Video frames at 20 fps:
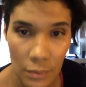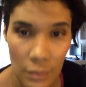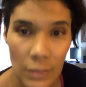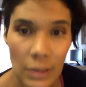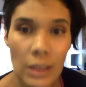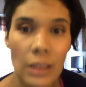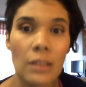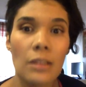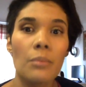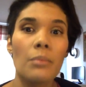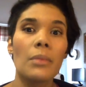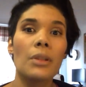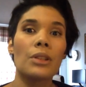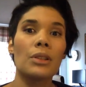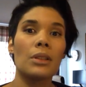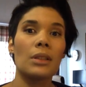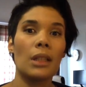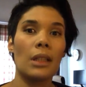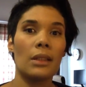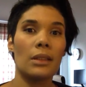Is it much
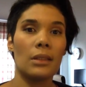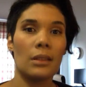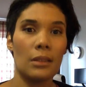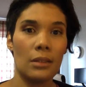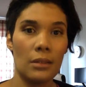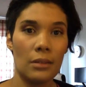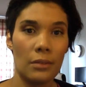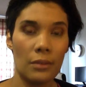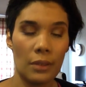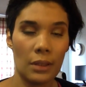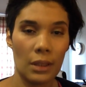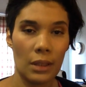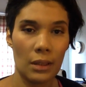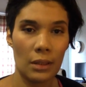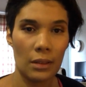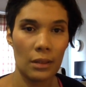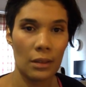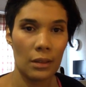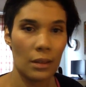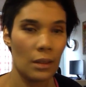nicer with
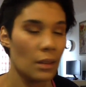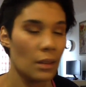an